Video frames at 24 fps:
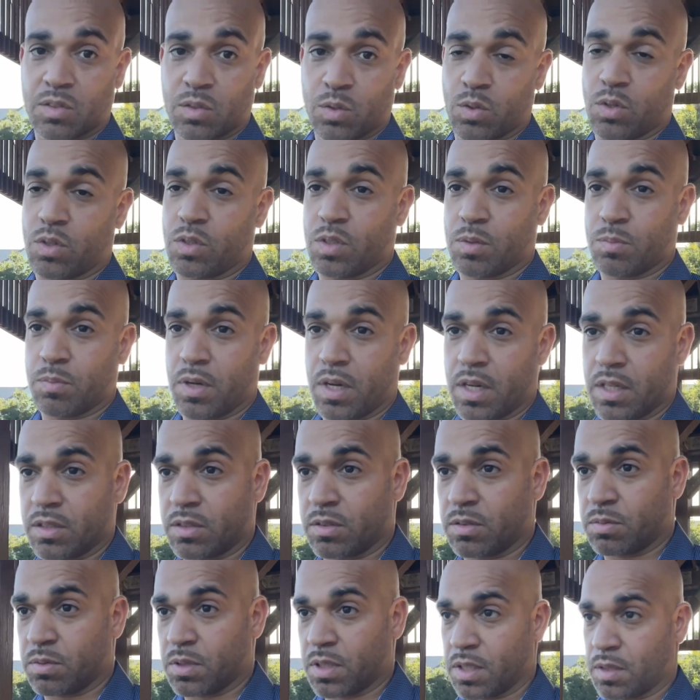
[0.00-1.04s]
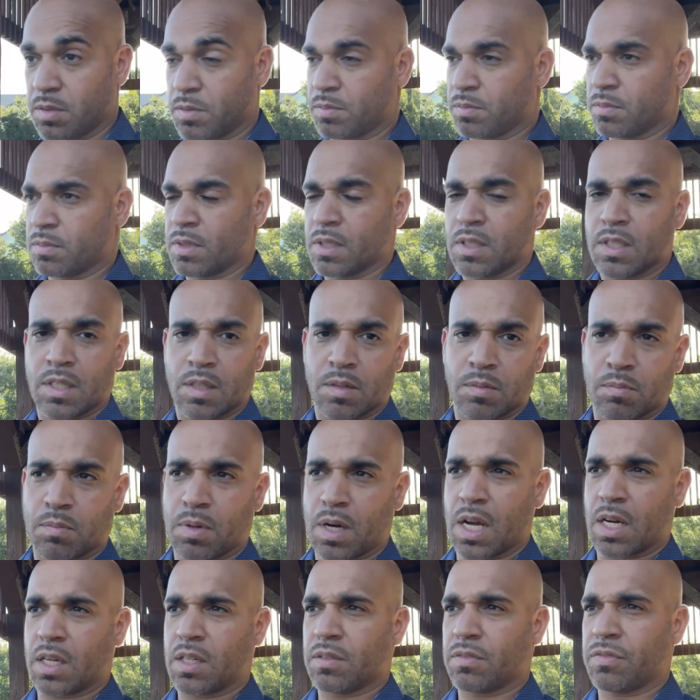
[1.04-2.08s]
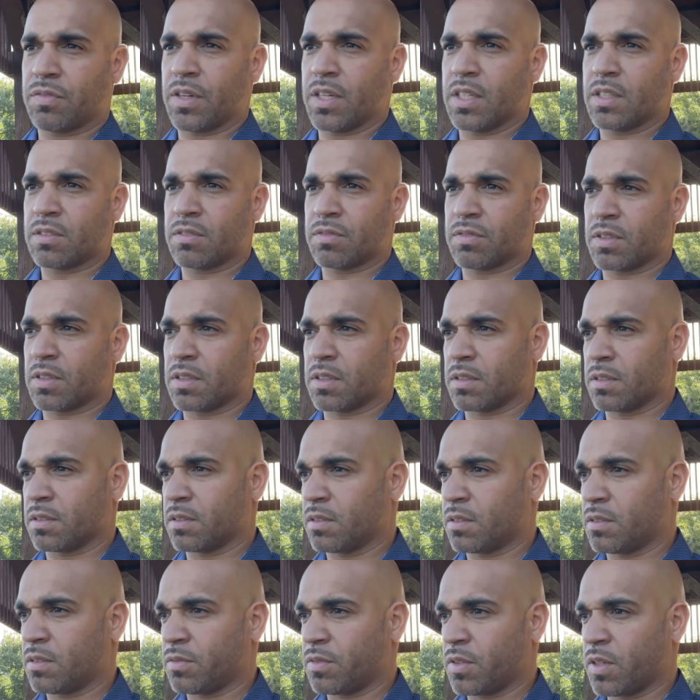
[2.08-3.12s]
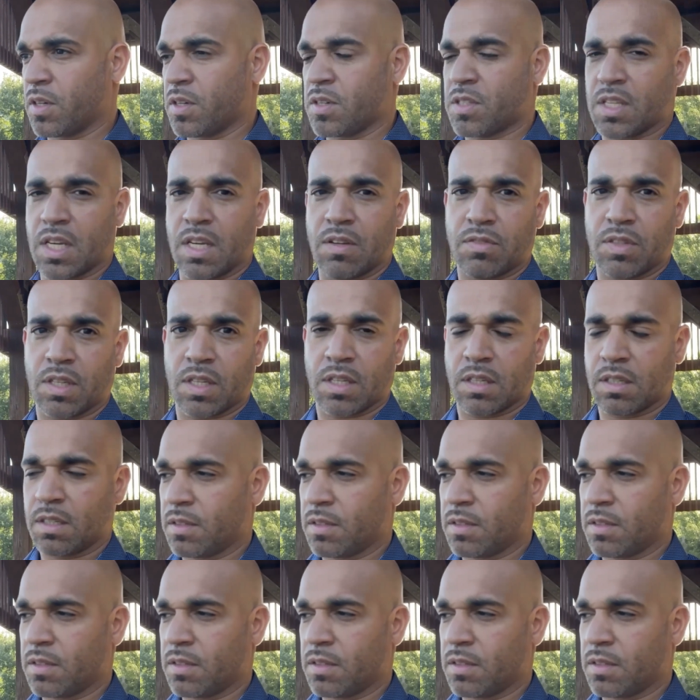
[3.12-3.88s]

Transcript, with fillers: to throw her on the bus, we're gonna block her face for her safety.